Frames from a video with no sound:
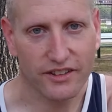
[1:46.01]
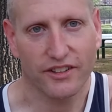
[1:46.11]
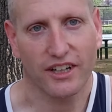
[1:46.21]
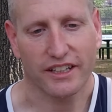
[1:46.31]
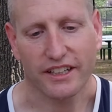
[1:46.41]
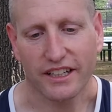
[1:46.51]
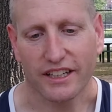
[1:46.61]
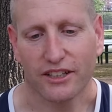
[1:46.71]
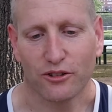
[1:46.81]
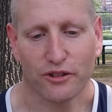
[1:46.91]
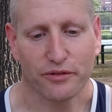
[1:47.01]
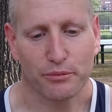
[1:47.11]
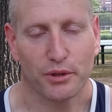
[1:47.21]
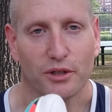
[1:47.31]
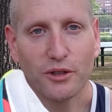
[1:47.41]
Saucony
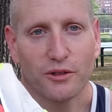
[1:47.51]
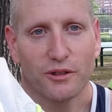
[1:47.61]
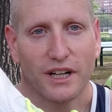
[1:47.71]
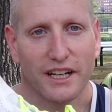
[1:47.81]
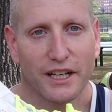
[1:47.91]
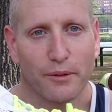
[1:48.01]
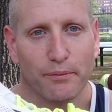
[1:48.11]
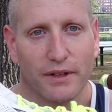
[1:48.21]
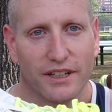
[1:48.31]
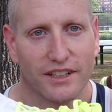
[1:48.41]
Endorphin Pro, I am